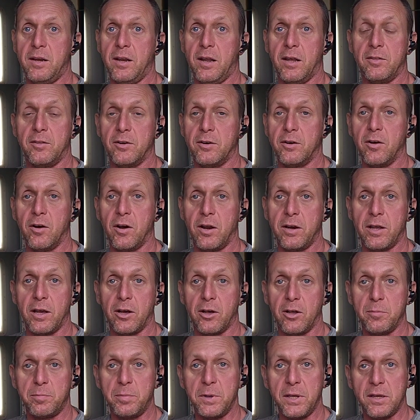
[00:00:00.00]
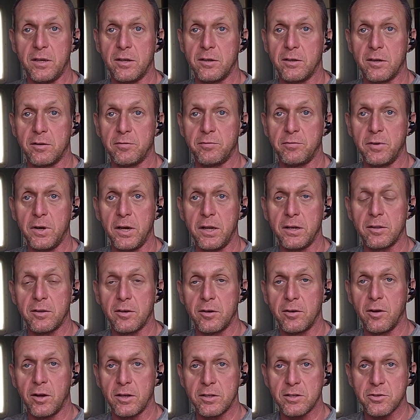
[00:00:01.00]
And they're not helping your foot.
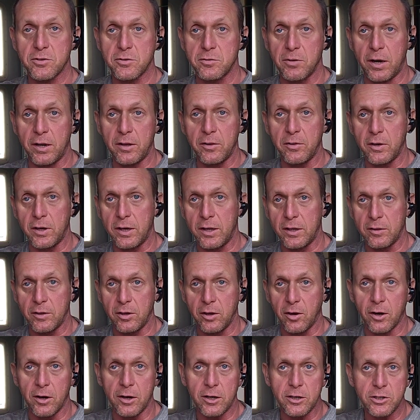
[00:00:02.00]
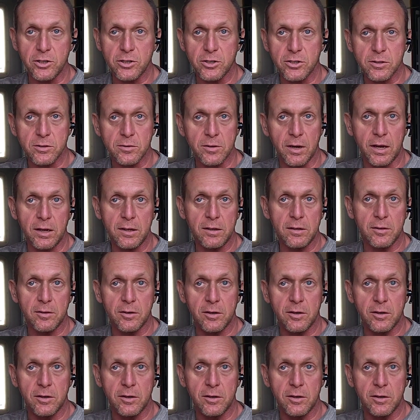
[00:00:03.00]
They're not strengthening the arch, right?